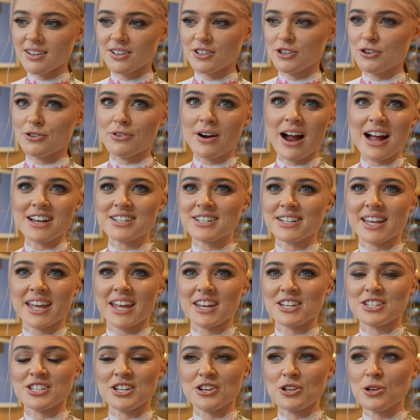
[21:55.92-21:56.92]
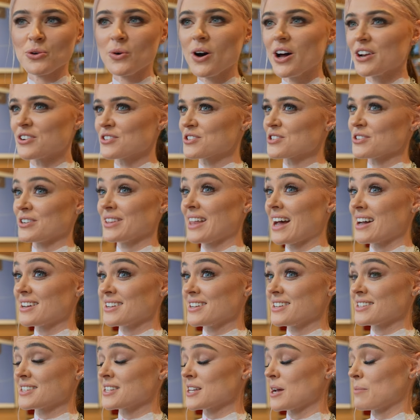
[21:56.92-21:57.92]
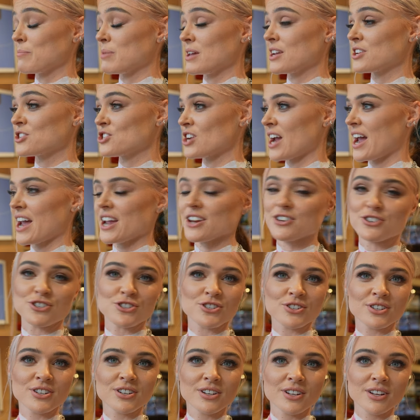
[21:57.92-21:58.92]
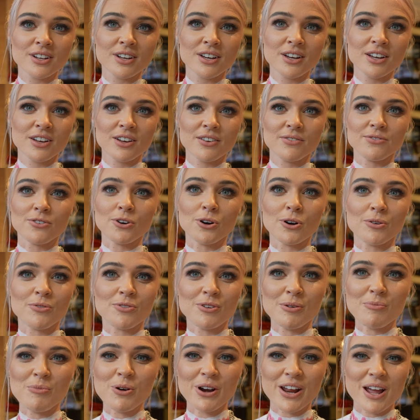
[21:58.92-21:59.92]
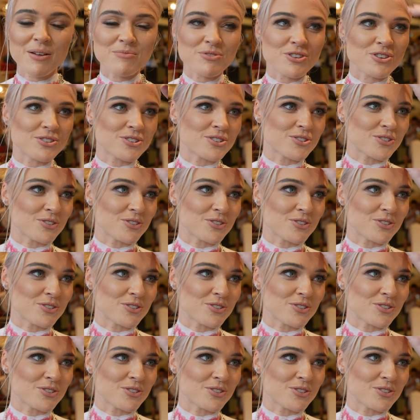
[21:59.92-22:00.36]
you're right to continue on. So that is a big change from what I'm used